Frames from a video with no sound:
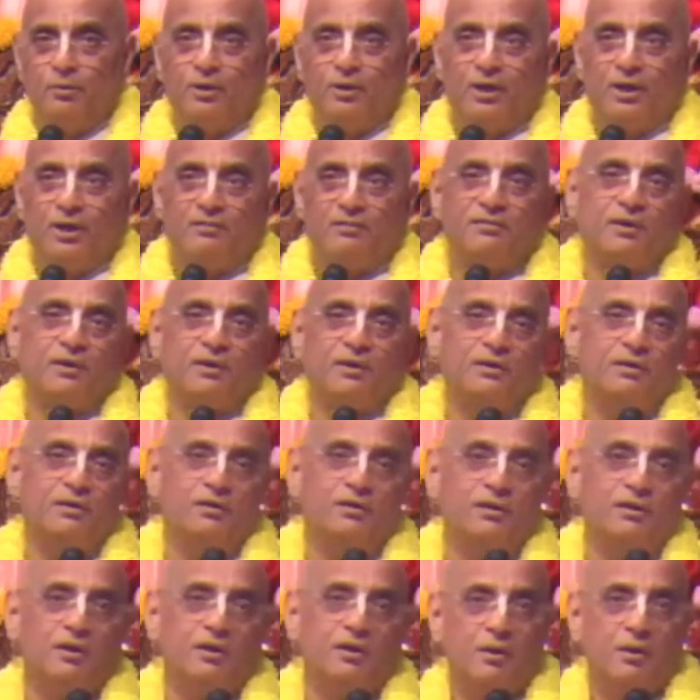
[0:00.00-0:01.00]
never
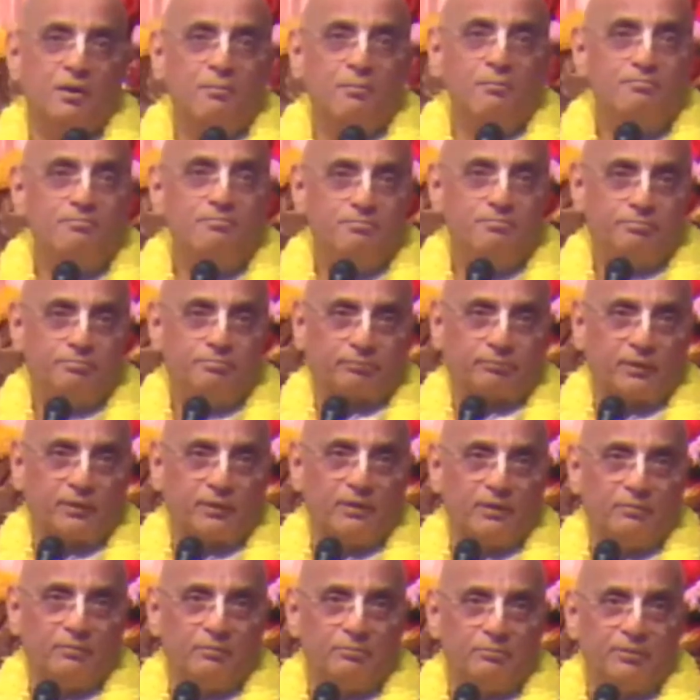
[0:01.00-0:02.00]

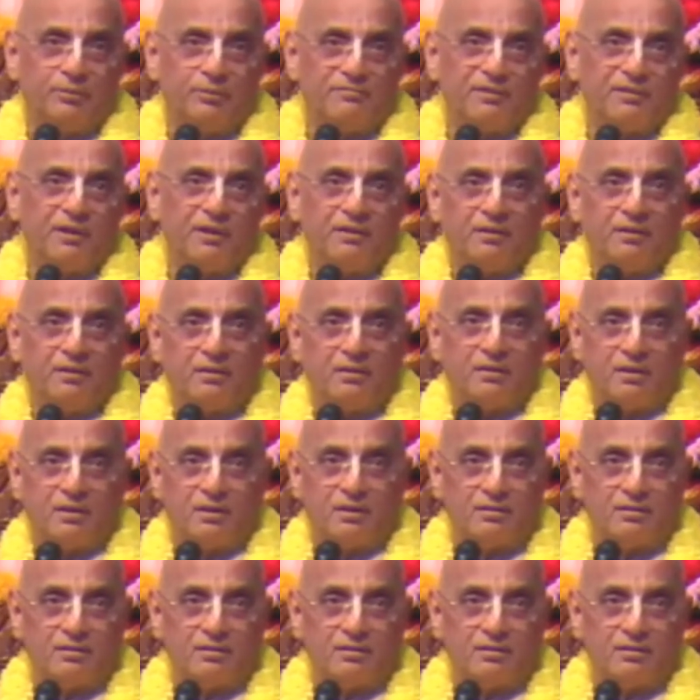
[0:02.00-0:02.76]
prevented her